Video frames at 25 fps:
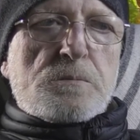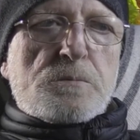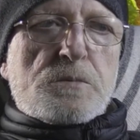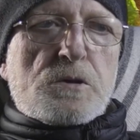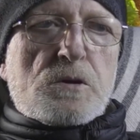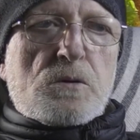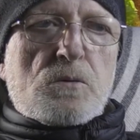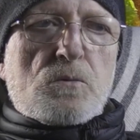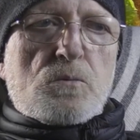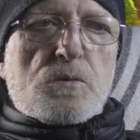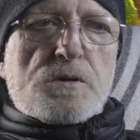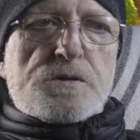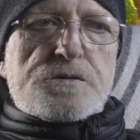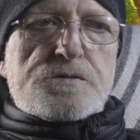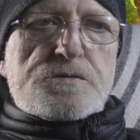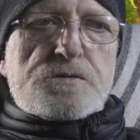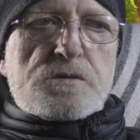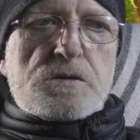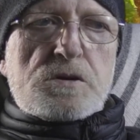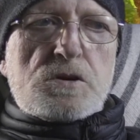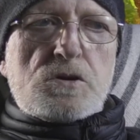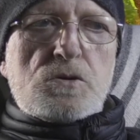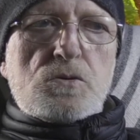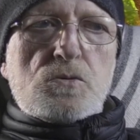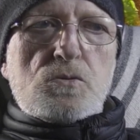But with the
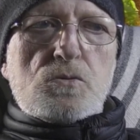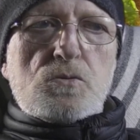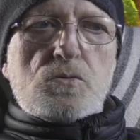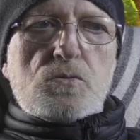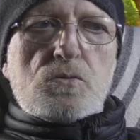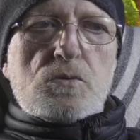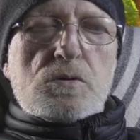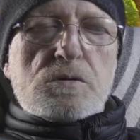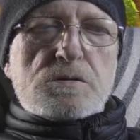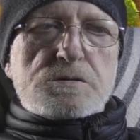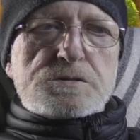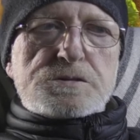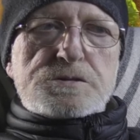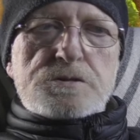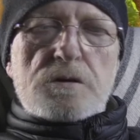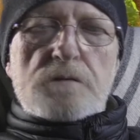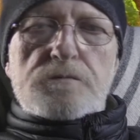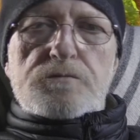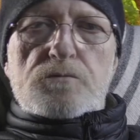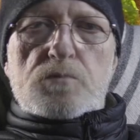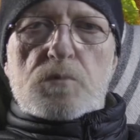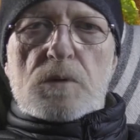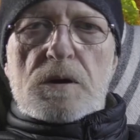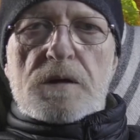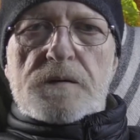new
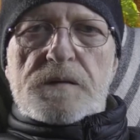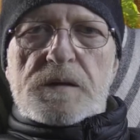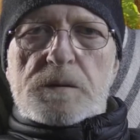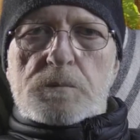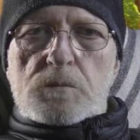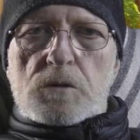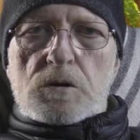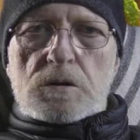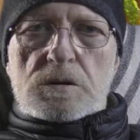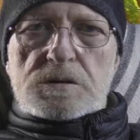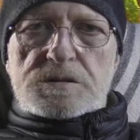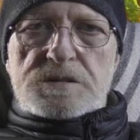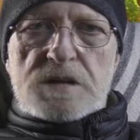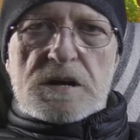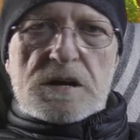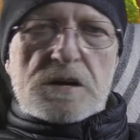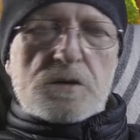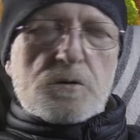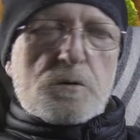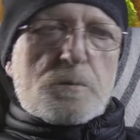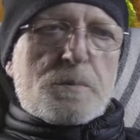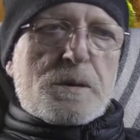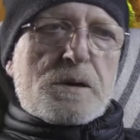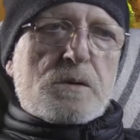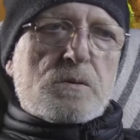software that I'm going to tell
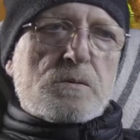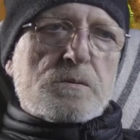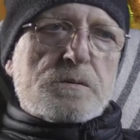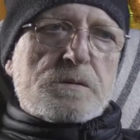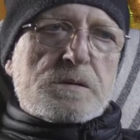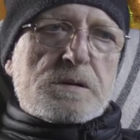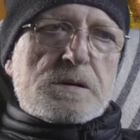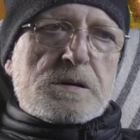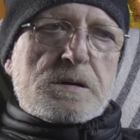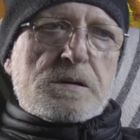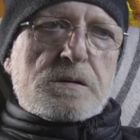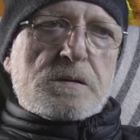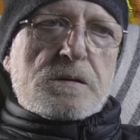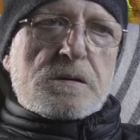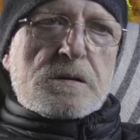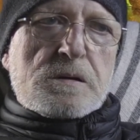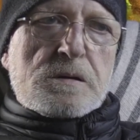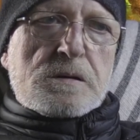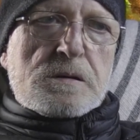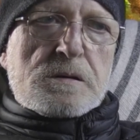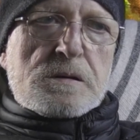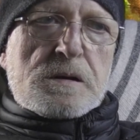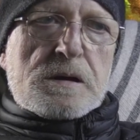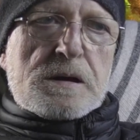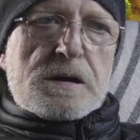you about, the
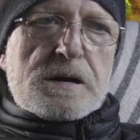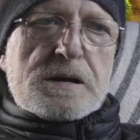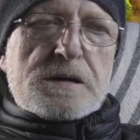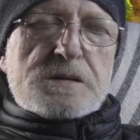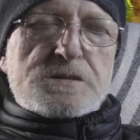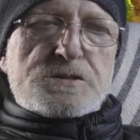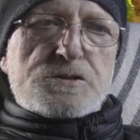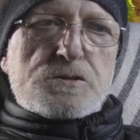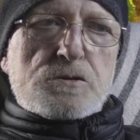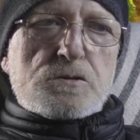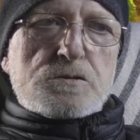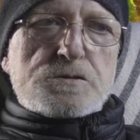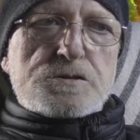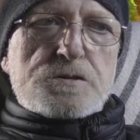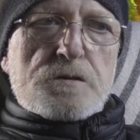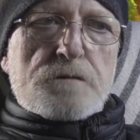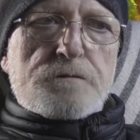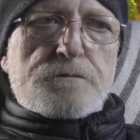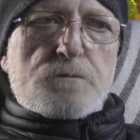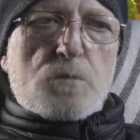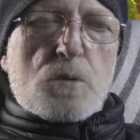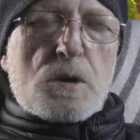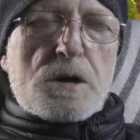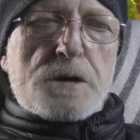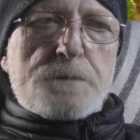ISO
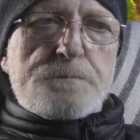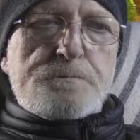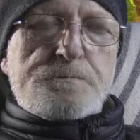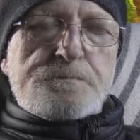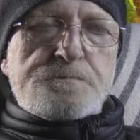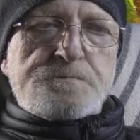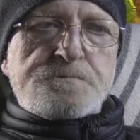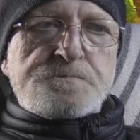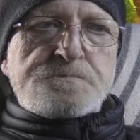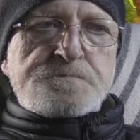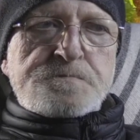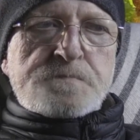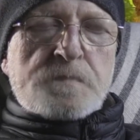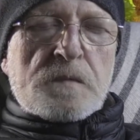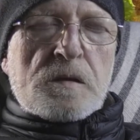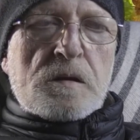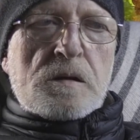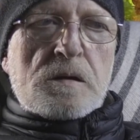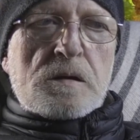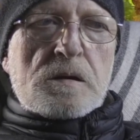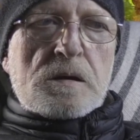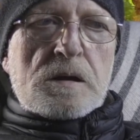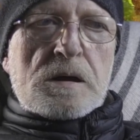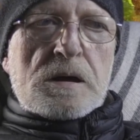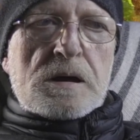software,
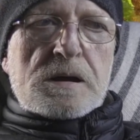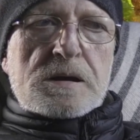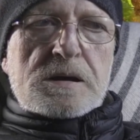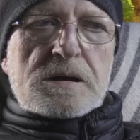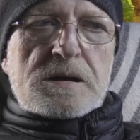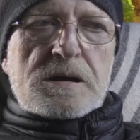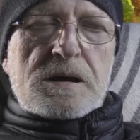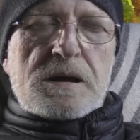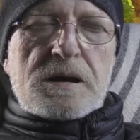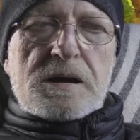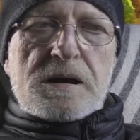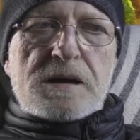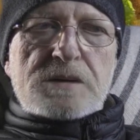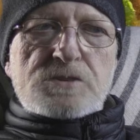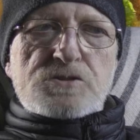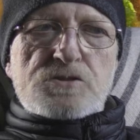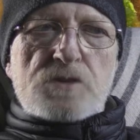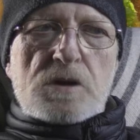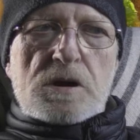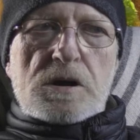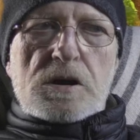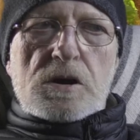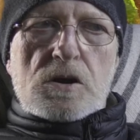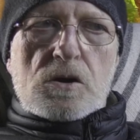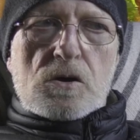I can
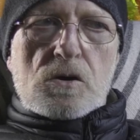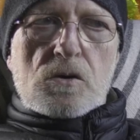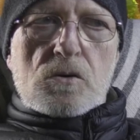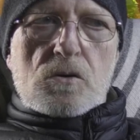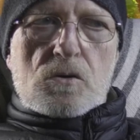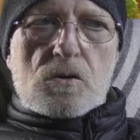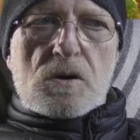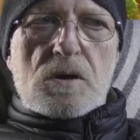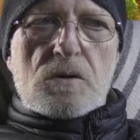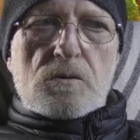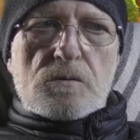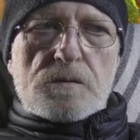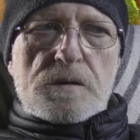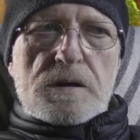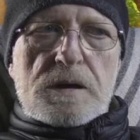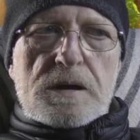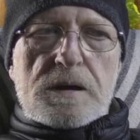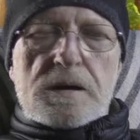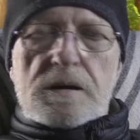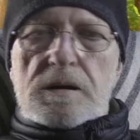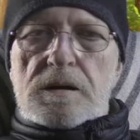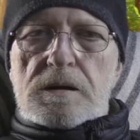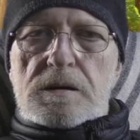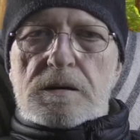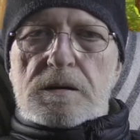actually go out
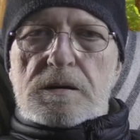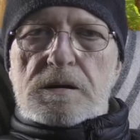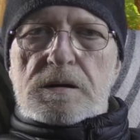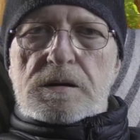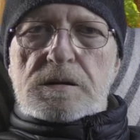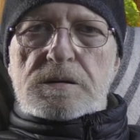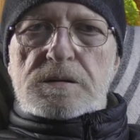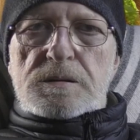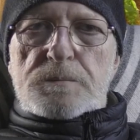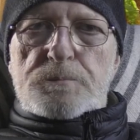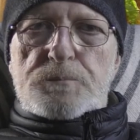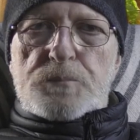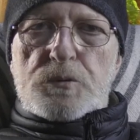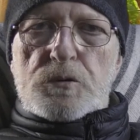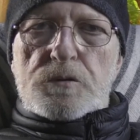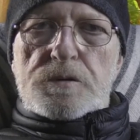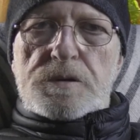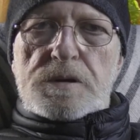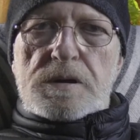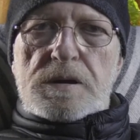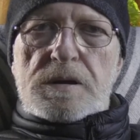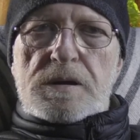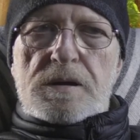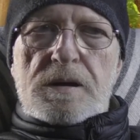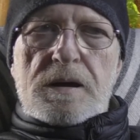there and put
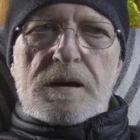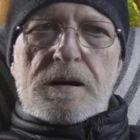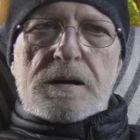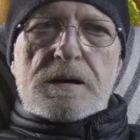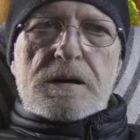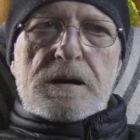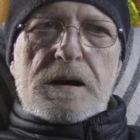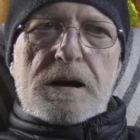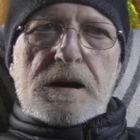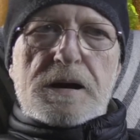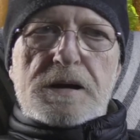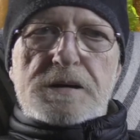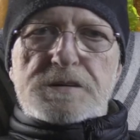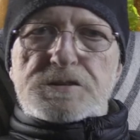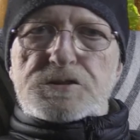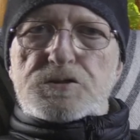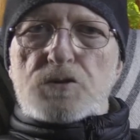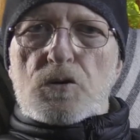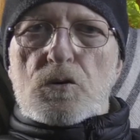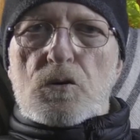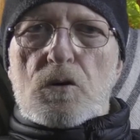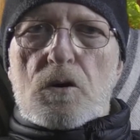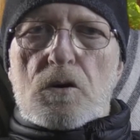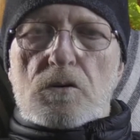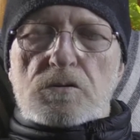the
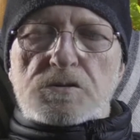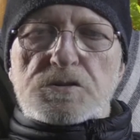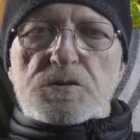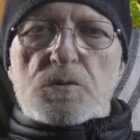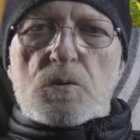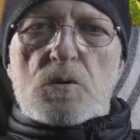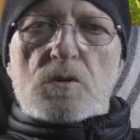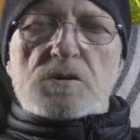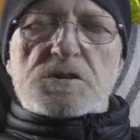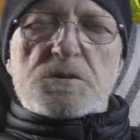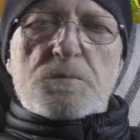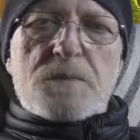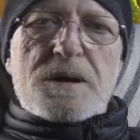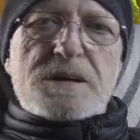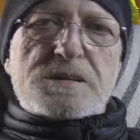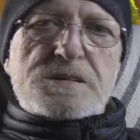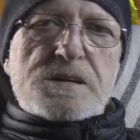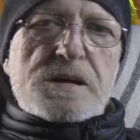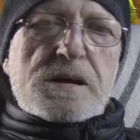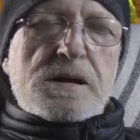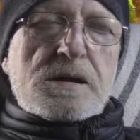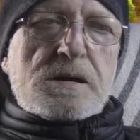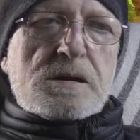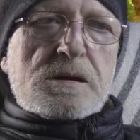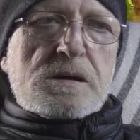ISO onto
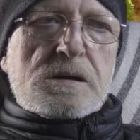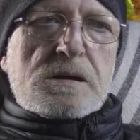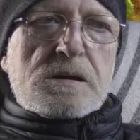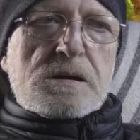automatic,